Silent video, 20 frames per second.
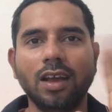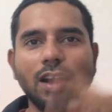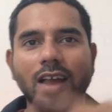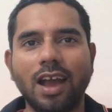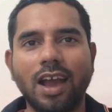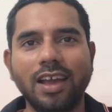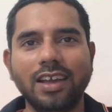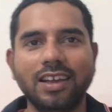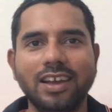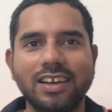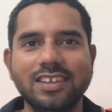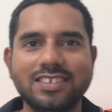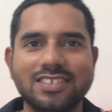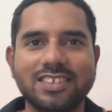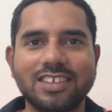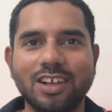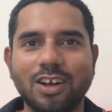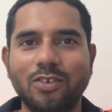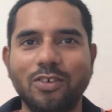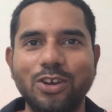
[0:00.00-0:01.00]
Hi
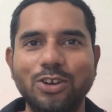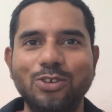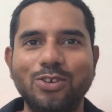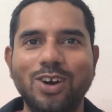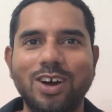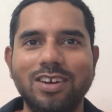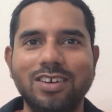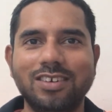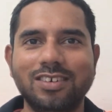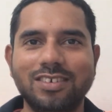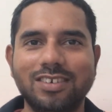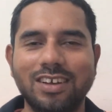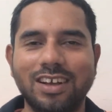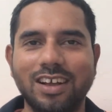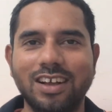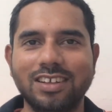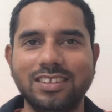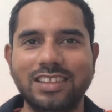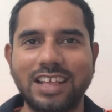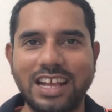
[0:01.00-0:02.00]
guys, how are you all?
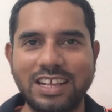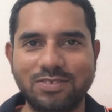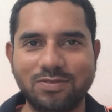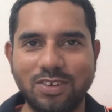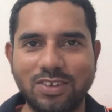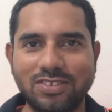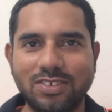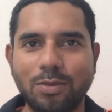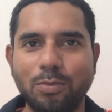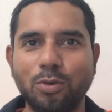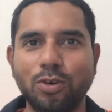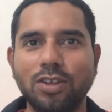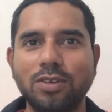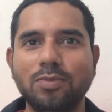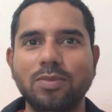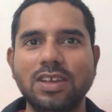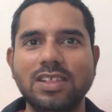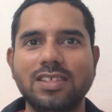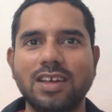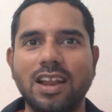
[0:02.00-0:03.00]
Thanks for supporting
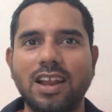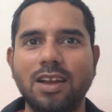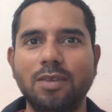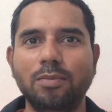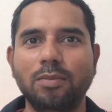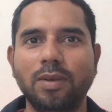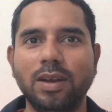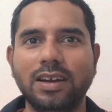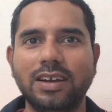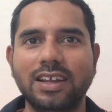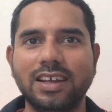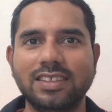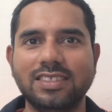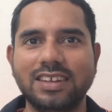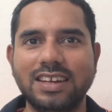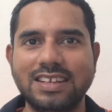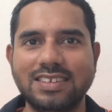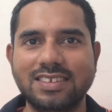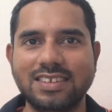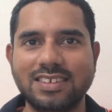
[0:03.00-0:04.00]
my channel MacTech
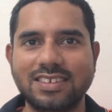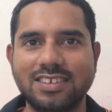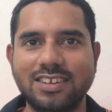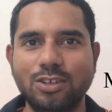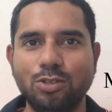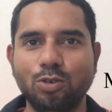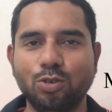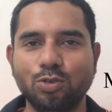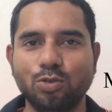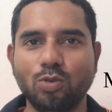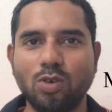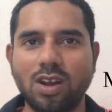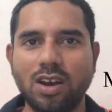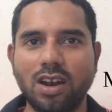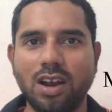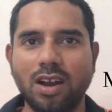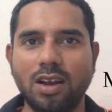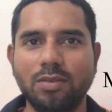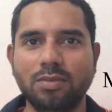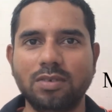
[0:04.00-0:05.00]
360. Those who are
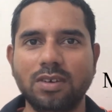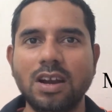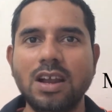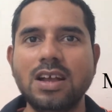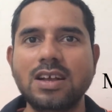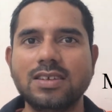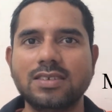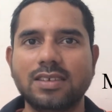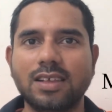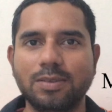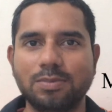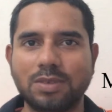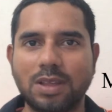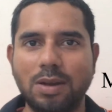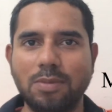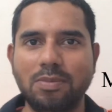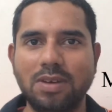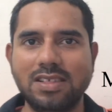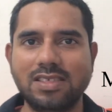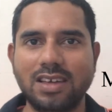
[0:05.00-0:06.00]
not
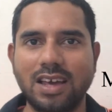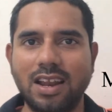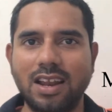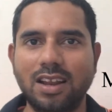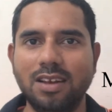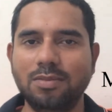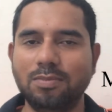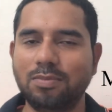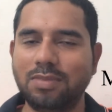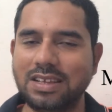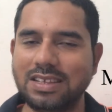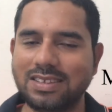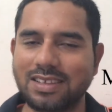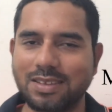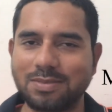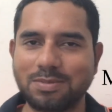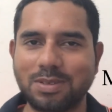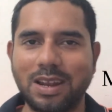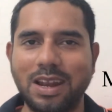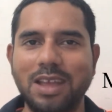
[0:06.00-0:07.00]
subscribe my channel, please
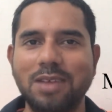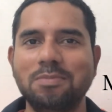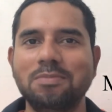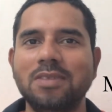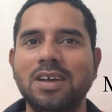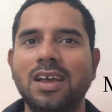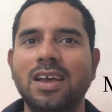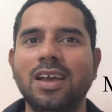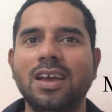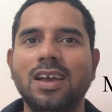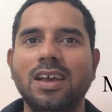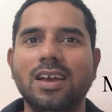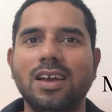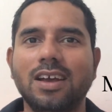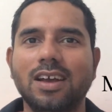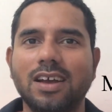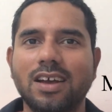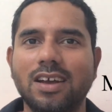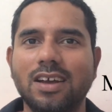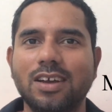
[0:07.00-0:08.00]
subscribe.
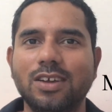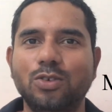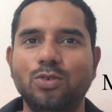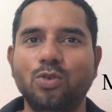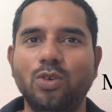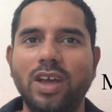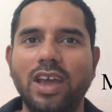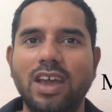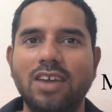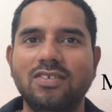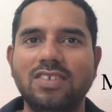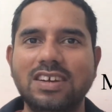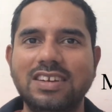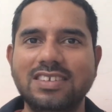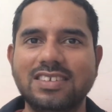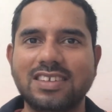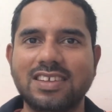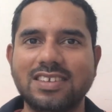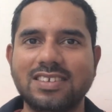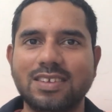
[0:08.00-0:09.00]
Today I will
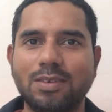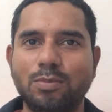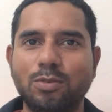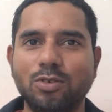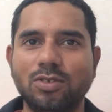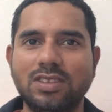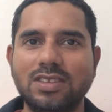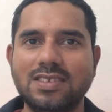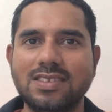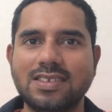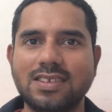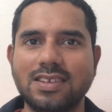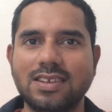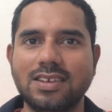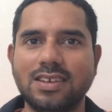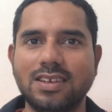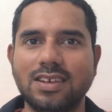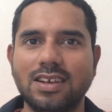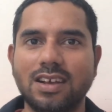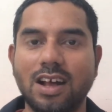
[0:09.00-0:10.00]
discuss about this
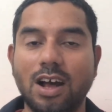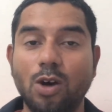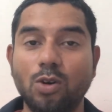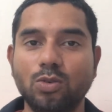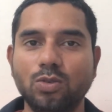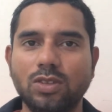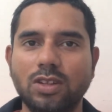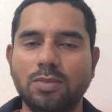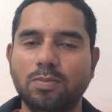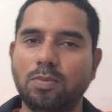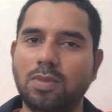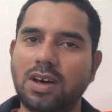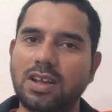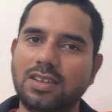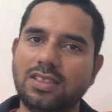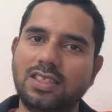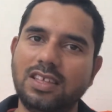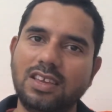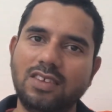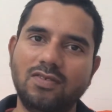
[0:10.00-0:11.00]
how the
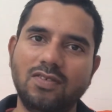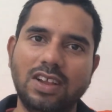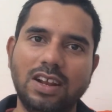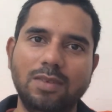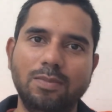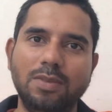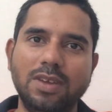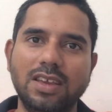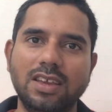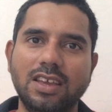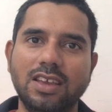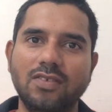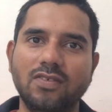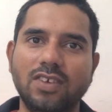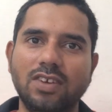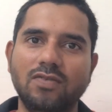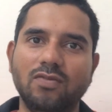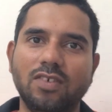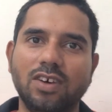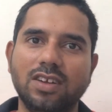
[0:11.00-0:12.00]
purging will be
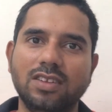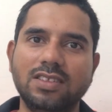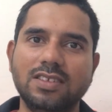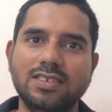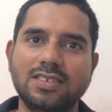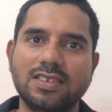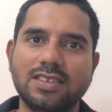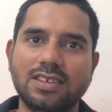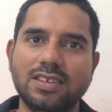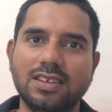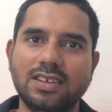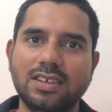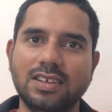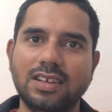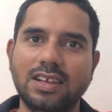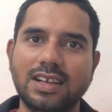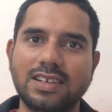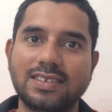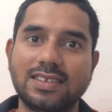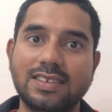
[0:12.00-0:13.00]
given for this
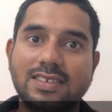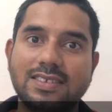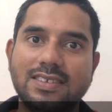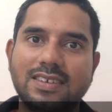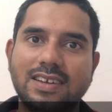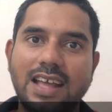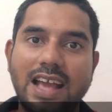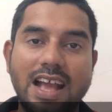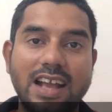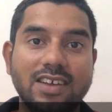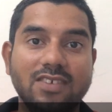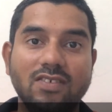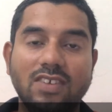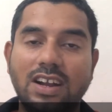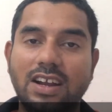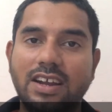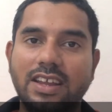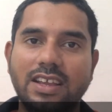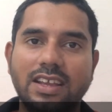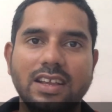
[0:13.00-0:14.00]
SS tank
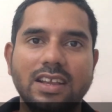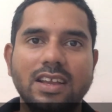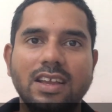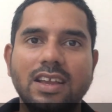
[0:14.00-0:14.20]
welding.